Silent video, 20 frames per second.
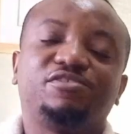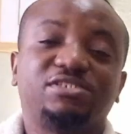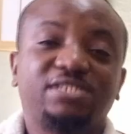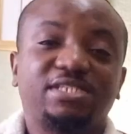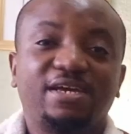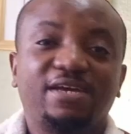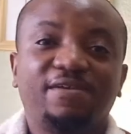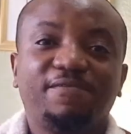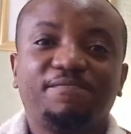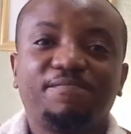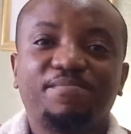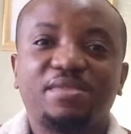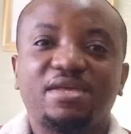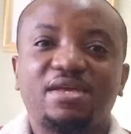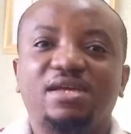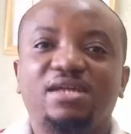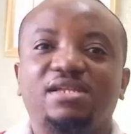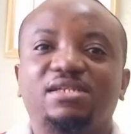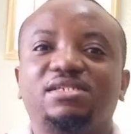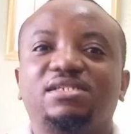staying,
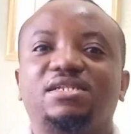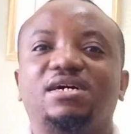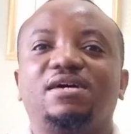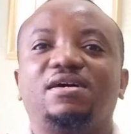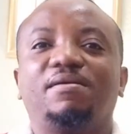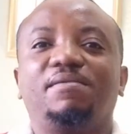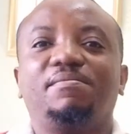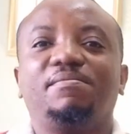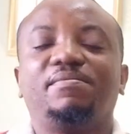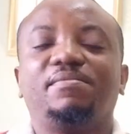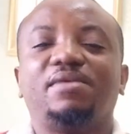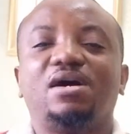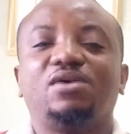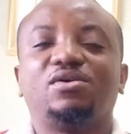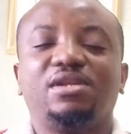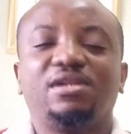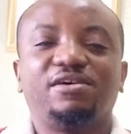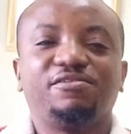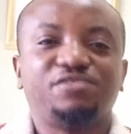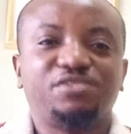and
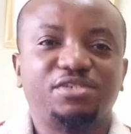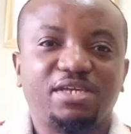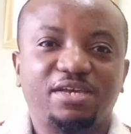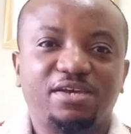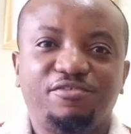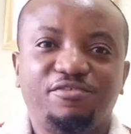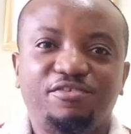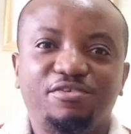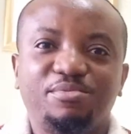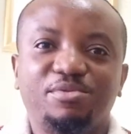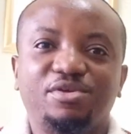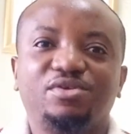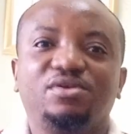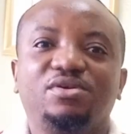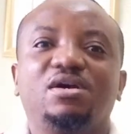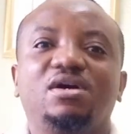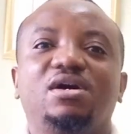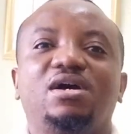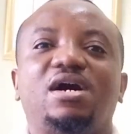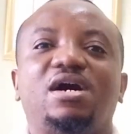I'd love to hear from
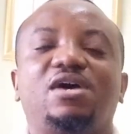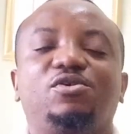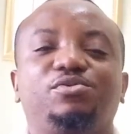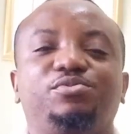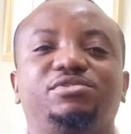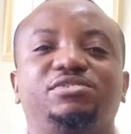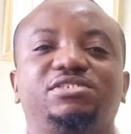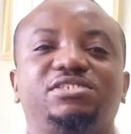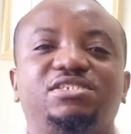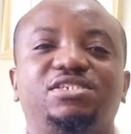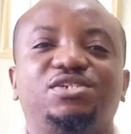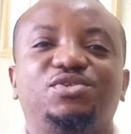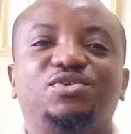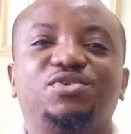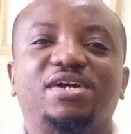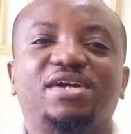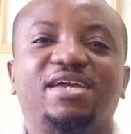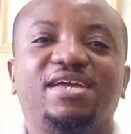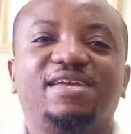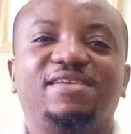you. I hope to see
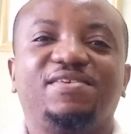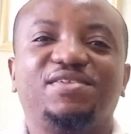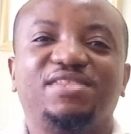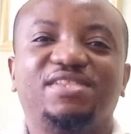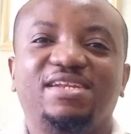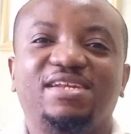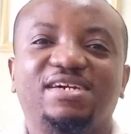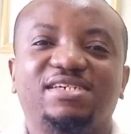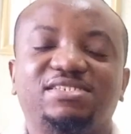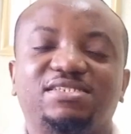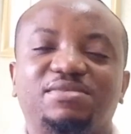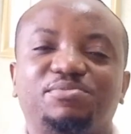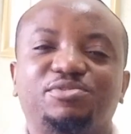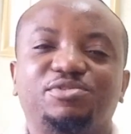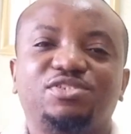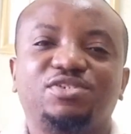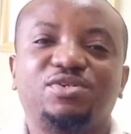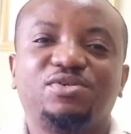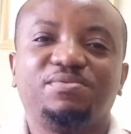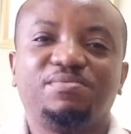you again on the next
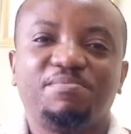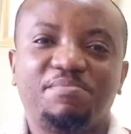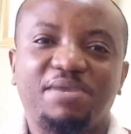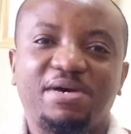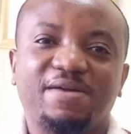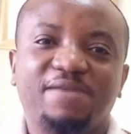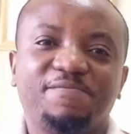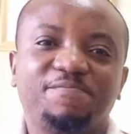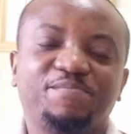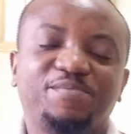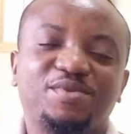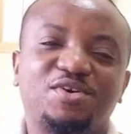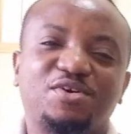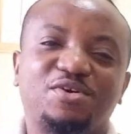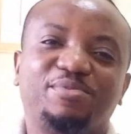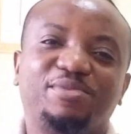episode. Bye. God